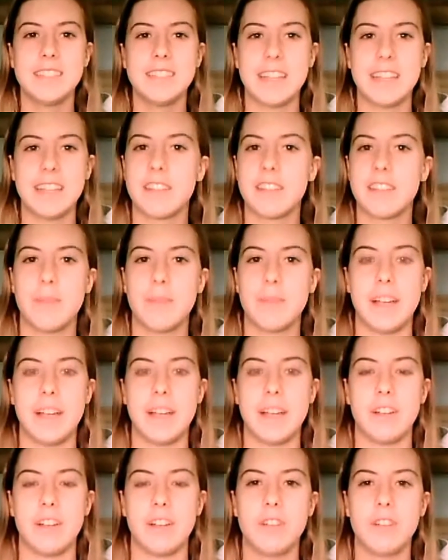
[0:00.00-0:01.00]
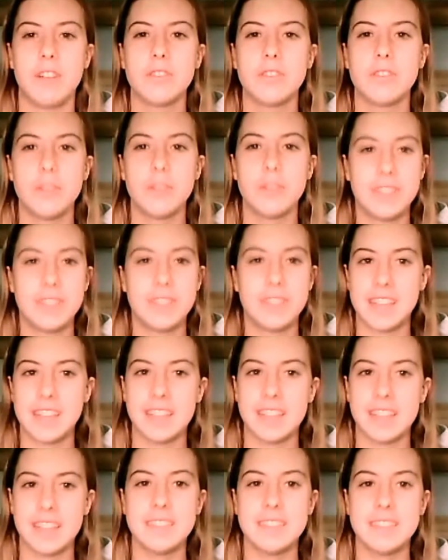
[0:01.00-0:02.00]
diethylamide, also known as
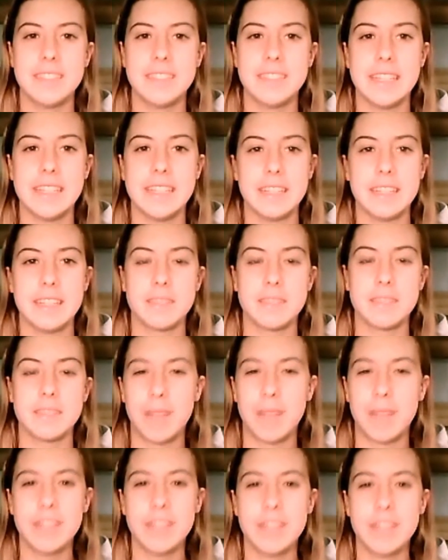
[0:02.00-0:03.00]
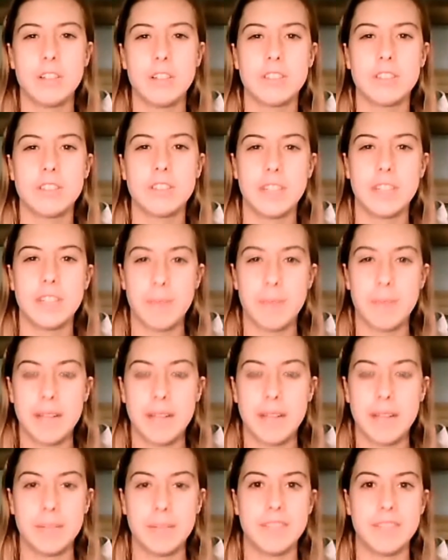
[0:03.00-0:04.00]
LSD, is a mind-altering and
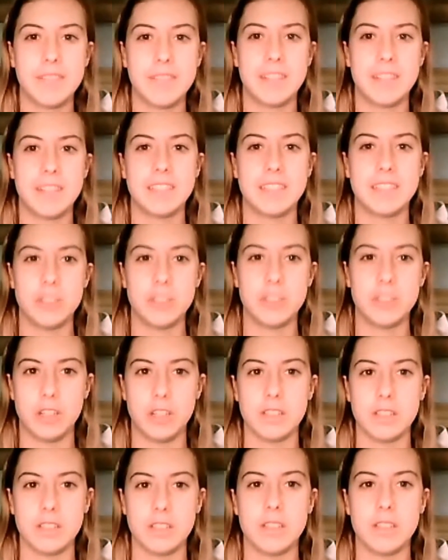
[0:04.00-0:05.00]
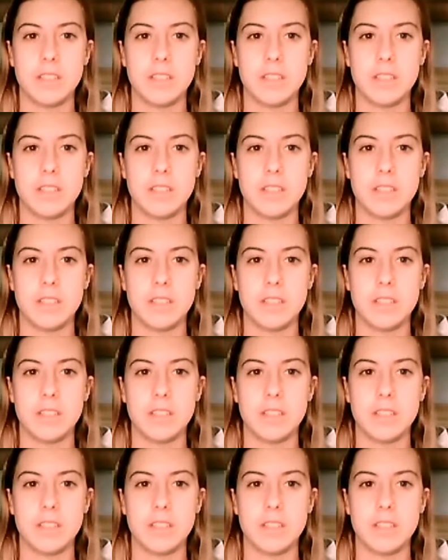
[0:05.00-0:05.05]
mind-manifesting drug.